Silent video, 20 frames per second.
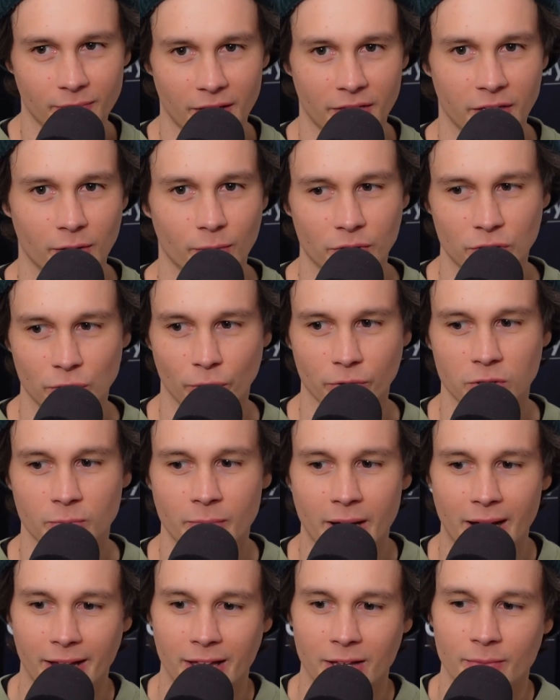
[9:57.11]
I think we talked
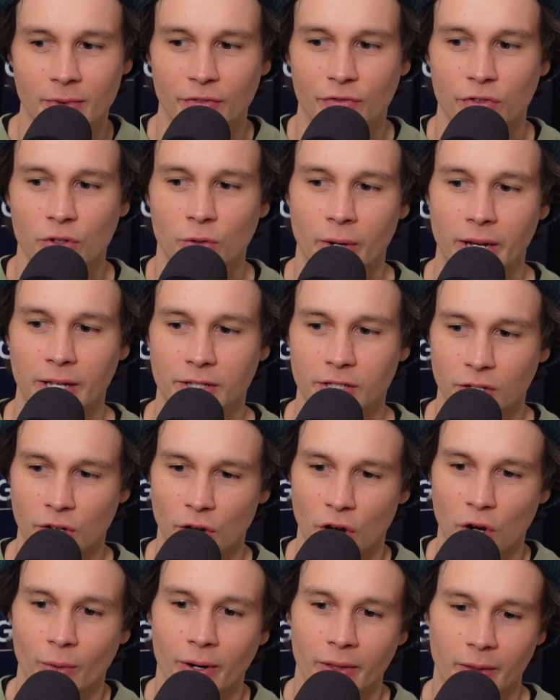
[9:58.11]
about him a few weeks
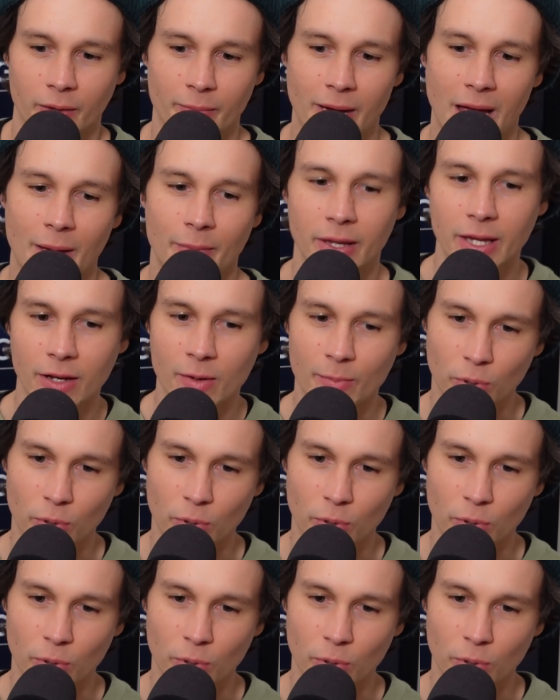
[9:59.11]
ago, whether maybe he could